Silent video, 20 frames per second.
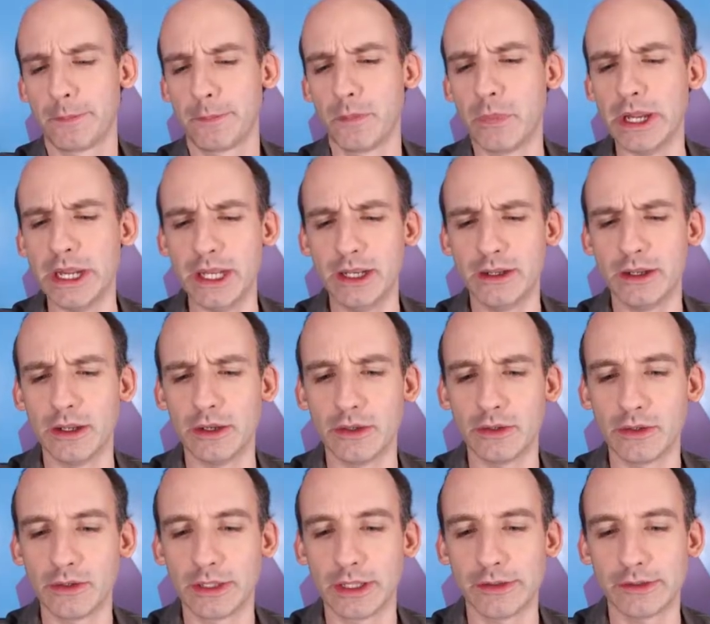Wait, no,
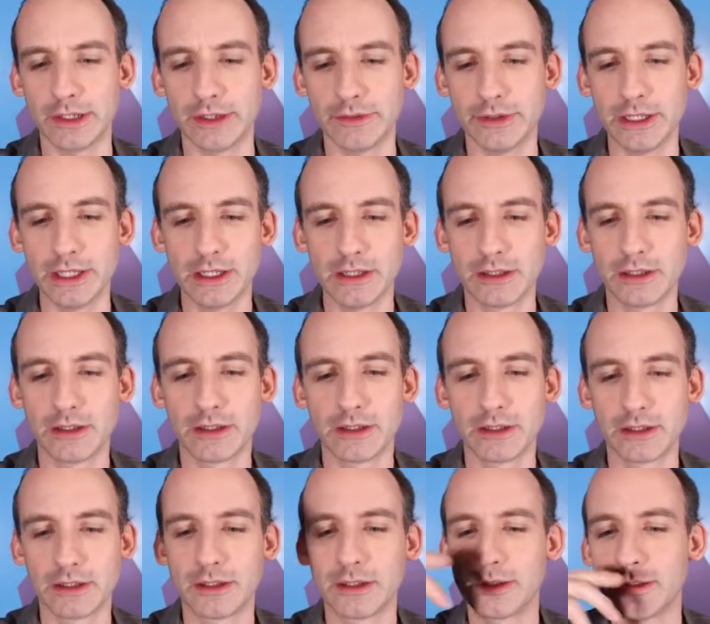that's not right.
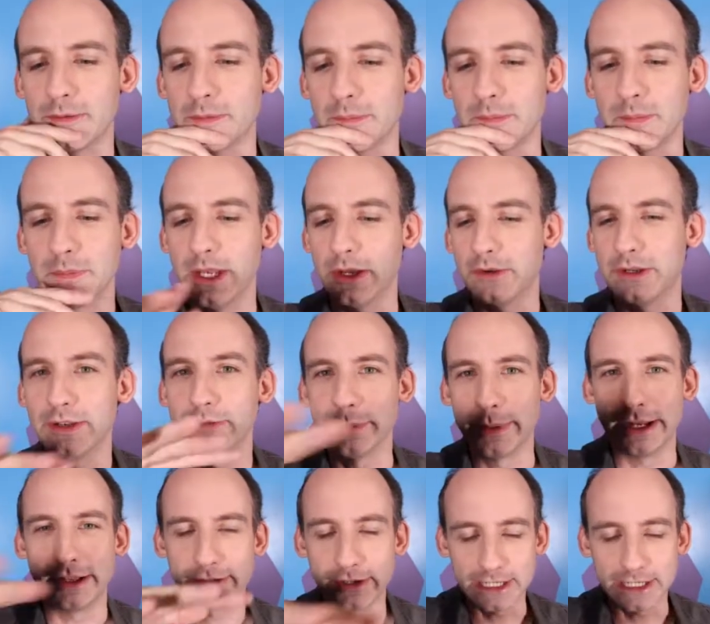No, never mind.